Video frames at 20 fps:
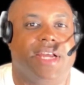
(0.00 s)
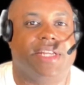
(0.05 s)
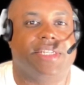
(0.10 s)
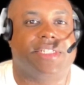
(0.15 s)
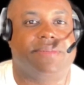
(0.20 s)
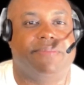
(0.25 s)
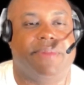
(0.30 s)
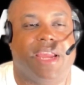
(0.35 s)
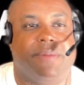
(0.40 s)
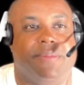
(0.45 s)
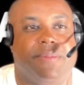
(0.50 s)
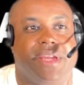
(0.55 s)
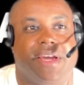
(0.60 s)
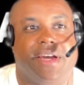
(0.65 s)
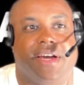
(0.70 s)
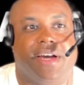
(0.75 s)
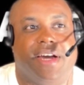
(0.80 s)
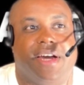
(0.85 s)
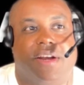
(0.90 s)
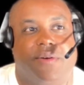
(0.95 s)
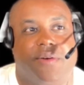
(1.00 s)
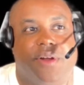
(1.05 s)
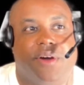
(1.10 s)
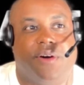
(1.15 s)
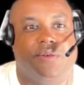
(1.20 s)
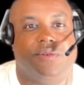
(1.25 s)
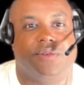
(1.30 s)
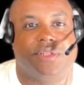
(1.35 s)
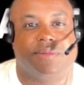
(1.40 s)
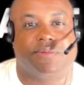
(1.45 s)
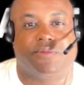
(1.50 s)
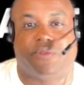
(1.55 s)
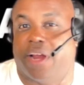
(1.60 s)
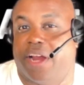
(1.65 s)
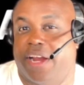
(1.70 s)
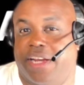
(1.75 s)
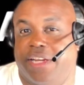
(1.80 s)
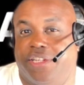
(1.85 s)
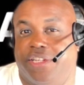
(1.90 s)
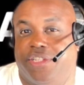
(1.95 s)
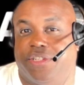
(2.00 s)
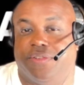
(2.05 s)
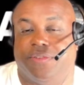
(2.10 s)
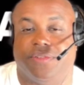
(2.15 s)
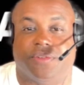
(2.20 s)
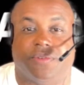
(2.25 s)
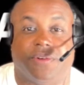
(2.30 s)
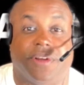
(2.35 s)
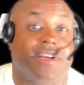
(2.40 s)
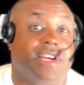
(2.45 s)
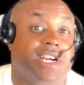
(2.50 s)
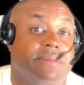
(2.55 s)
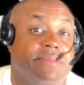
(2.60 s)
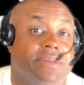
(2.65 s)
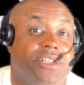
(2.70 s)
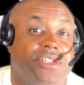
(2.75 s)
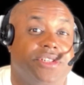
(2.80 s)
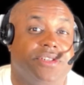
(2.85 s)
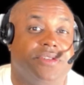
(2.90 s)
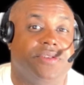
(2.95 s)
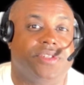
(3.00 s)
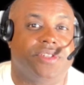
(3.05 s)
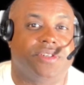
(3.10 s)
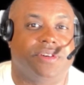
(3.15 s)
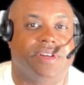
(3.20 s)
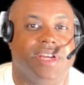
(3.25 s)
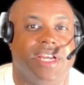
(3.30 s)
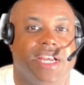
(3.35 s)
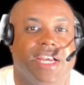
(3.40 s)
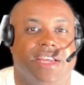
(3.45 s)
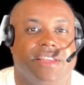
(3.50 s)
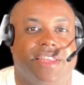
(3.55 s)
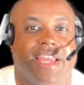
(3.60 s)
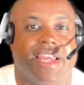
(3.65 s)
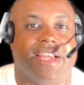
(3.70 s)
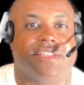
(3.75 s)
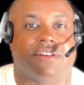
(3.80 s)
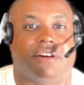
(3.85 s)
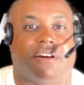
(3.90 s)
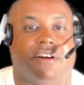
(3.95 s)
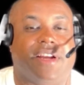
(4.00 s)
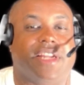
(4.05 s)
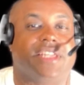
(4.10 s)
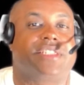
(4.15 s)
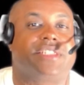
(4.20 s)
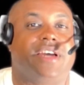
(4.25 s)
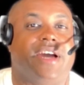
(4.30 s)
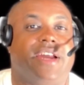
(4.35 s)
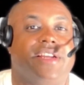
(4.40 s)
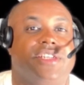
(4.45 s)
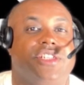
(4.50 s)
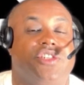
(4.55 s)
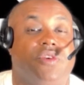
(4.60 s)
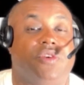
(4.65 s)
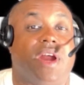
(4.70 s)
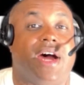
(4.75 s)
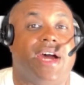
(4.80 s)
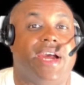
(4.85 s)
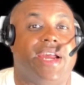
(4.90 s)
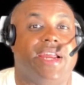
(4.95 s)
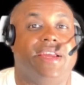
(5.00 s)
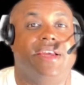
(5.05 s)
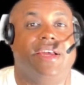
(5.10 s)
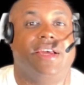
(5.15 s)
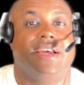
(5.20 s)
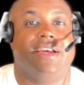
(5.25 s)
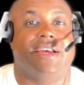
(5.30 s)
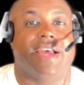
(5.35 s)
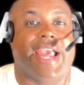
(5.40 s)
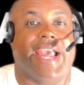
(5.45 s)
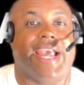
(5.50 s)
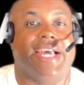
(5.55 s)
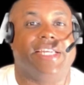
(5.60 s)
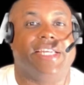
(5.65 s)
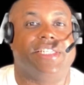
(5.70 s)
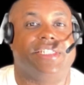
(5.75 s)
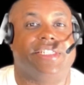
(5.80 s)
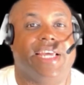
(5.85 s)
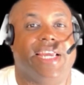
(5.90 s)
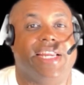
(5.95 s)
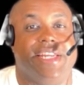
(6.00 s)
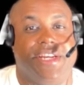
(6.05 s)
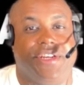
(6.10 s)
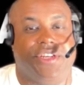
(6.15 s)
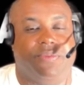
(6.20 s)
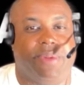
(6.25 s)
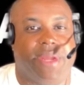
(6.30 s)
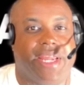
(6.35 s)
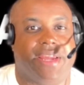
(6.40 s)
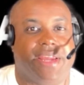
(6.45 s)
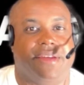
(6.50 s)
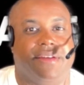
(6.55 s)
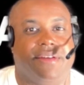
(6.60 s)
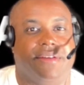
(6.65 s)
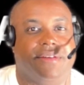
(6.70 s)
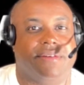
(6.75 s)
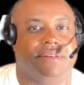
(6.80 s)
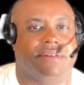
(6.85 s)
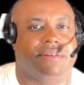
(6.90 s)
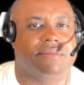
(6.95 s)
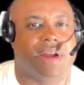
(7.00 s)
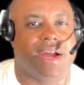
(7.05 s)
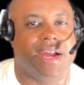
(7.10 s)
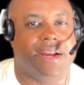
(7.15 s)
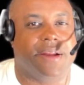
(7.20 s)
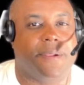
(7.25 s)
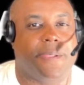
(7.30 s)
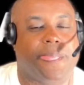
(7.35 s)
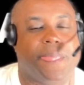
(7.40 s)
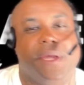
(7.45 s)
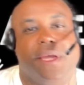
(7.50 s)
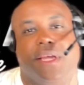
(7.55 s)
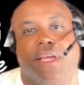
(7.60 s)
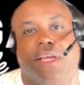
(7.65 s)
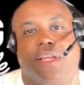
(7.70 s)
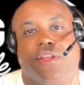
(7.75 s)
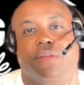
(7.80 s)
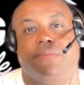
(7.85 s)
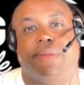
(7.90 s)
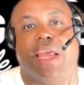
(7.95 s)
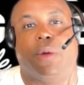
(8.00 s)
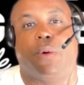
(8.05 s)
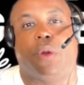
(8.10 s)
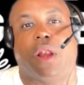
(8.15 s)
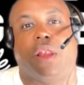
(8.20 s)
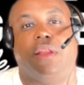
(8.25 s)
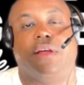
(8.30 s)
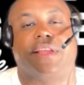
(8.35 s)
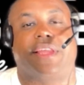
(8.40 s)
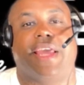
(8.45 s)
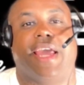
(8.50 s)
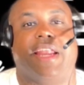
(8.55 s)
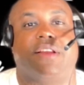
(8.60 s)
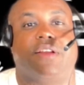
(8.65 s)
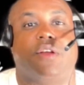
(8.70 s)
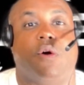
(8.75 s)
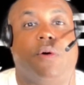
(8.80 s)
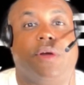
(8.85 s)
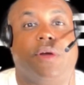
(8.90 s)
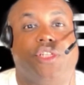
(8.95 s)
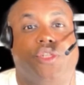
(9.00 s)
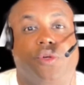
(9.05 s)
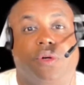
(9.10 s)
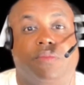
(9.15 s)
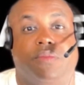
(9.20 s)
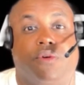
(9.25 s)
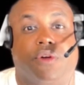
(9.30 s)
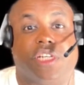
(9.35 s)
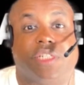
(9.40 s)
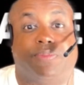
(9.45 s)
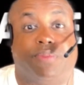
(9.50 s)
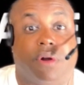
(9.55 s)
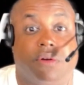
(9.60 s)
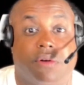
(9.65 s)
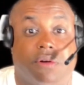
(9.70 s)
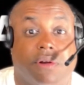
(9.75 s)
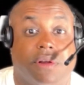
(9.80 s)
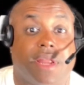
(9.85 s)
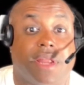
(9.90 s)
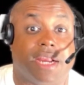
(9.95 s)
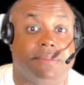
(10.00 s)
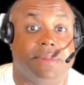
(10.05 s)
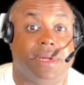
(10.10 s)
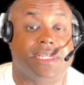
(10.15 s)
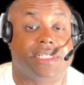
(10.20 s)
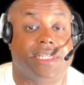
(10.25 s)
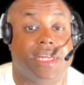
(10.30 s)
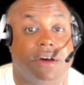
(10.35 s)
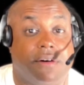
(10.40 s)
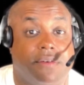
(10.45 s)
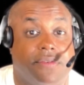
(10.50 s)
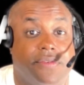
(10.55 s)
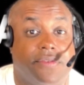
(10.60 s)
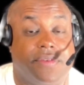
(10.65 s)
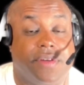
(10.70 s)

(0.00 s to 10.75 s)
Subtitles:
some maybe I don't know, credit issues or income issues, or things aren't as cut as dry as they need to be, right? You may want to look at going to a mortgage broker like myself,